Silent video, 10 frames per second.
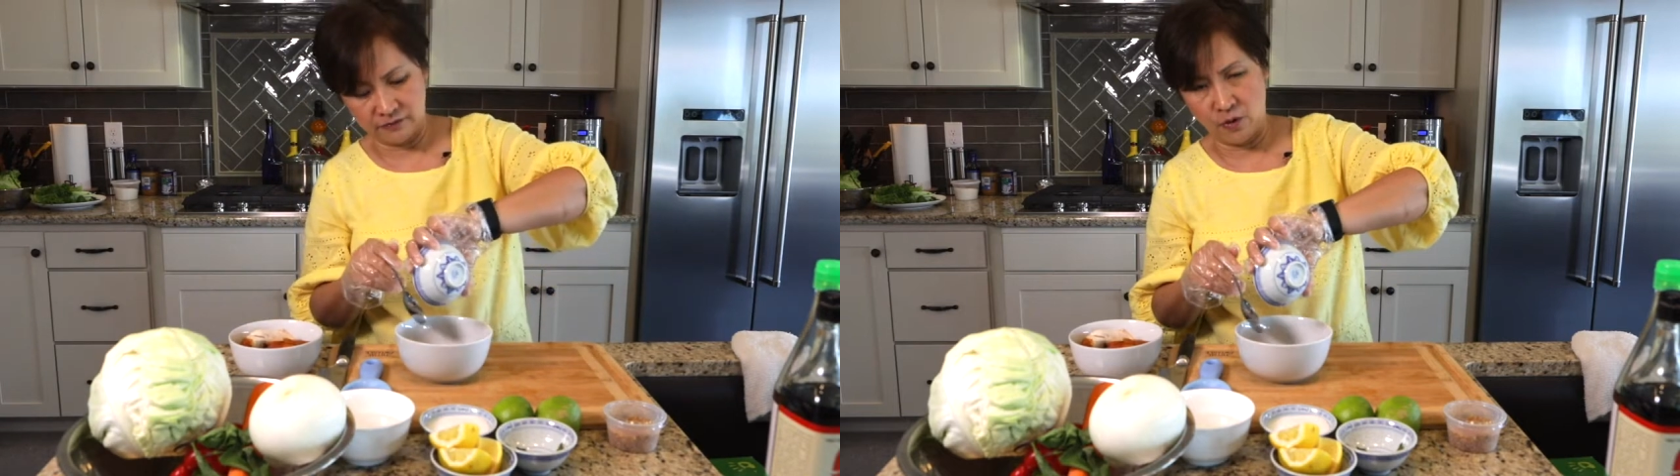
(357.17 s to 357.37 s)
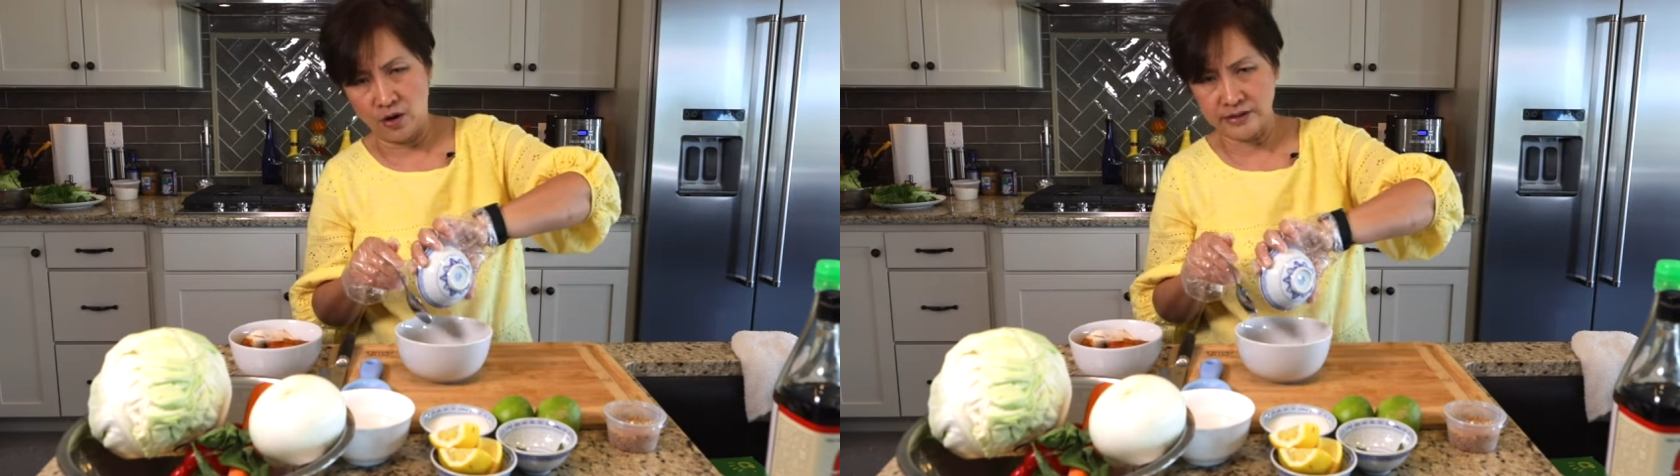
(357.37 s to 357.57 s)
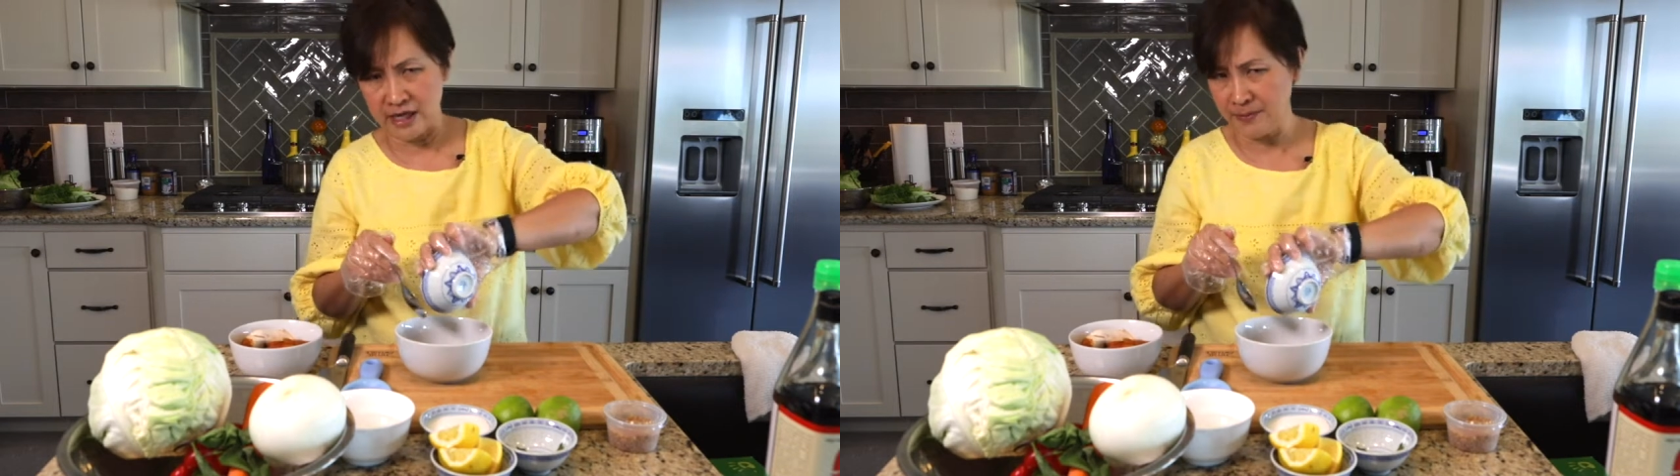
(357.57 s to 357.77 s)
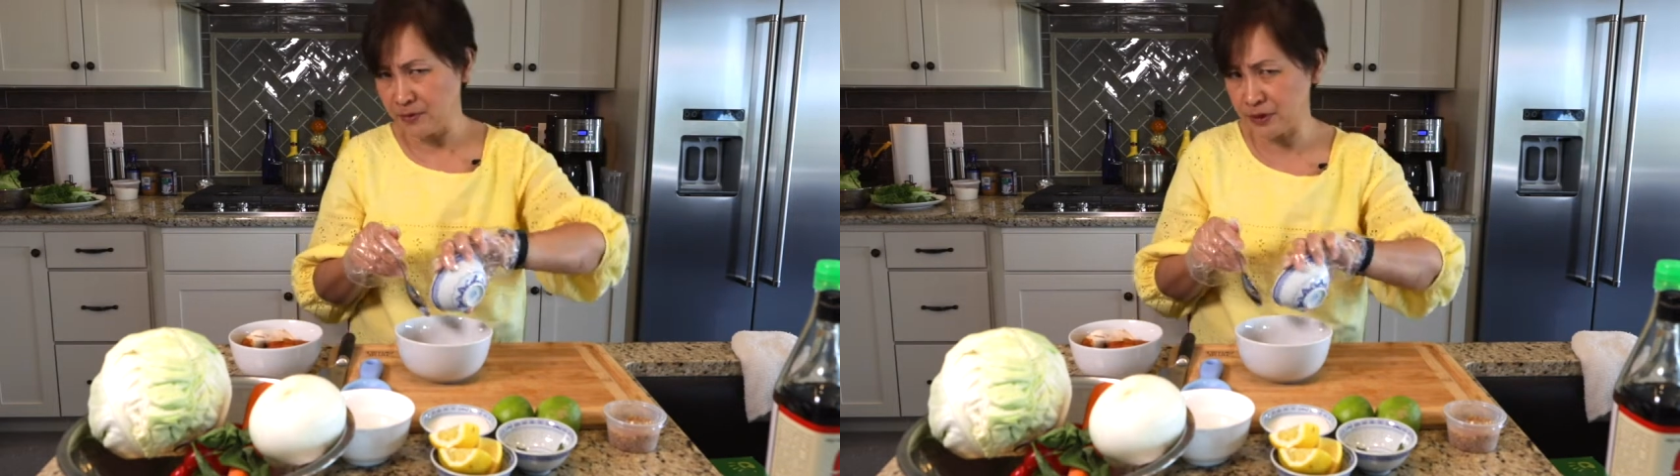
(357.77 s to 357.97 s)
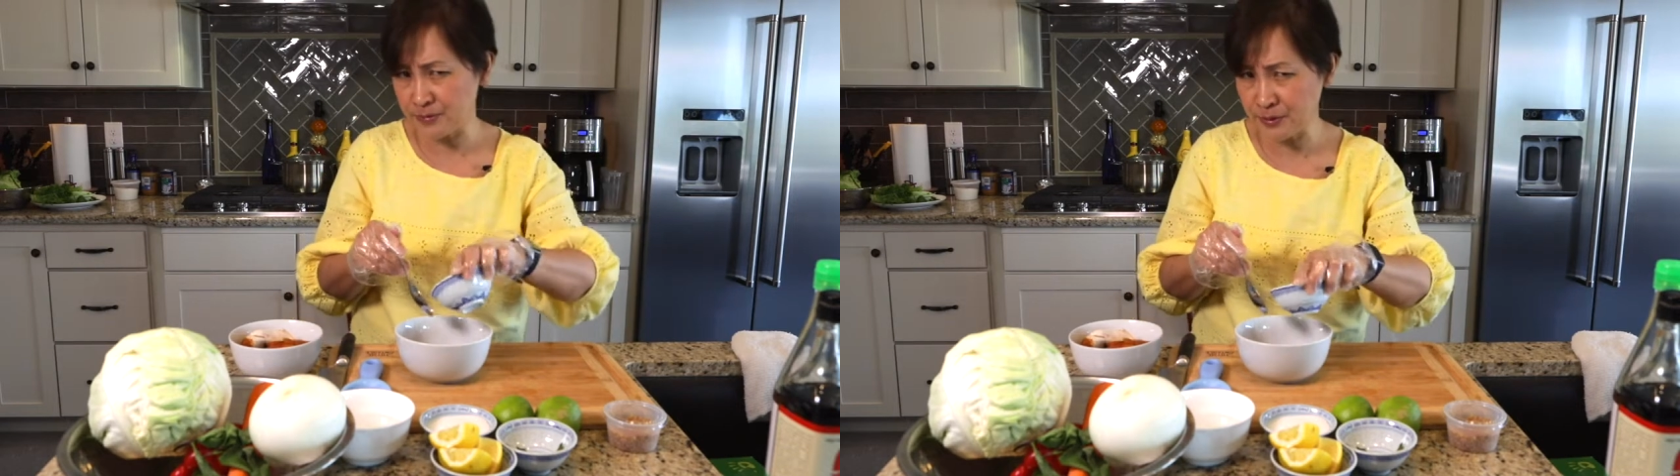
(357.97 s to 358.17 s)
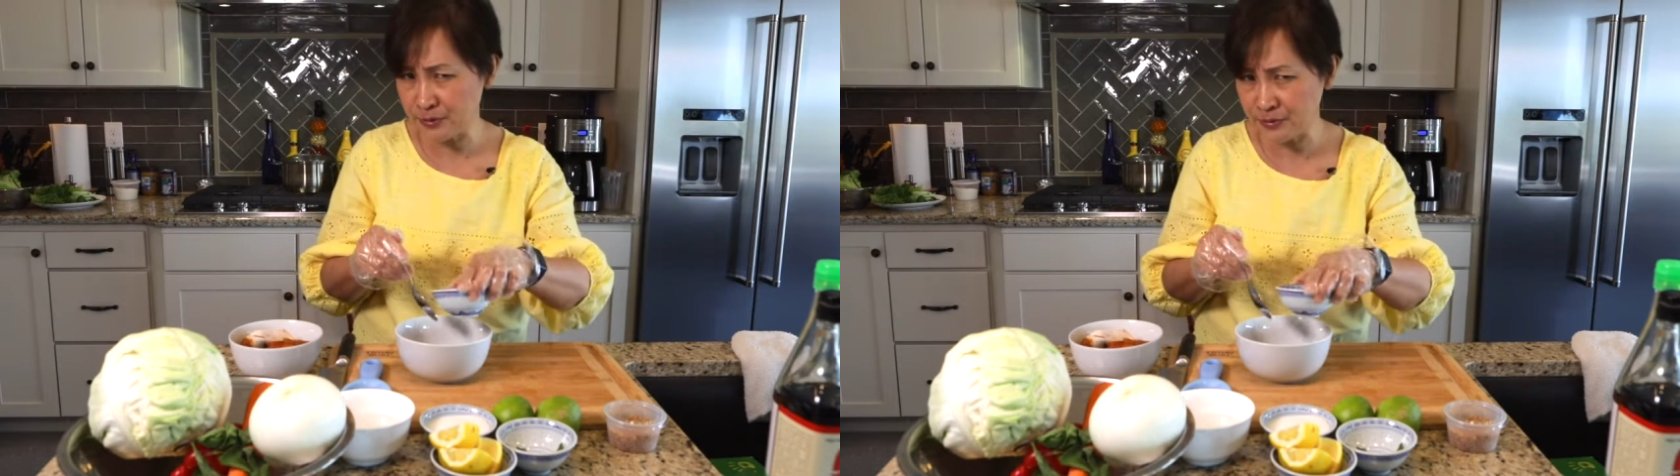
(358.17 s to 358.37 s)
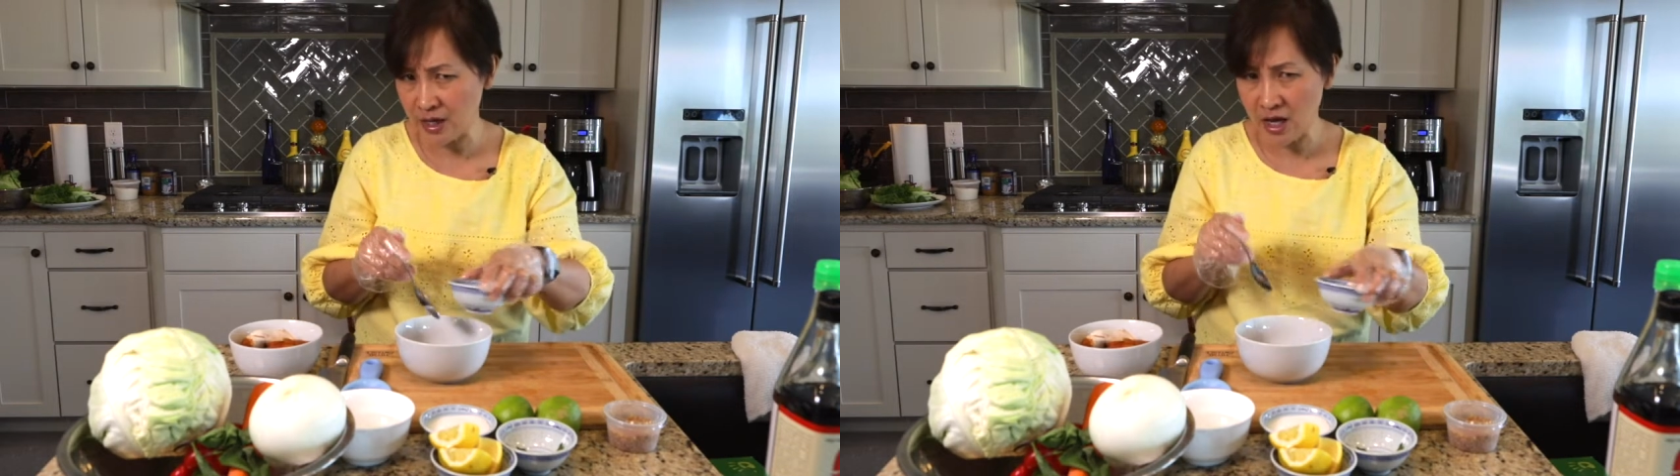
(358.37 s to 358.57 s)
4 tablespoons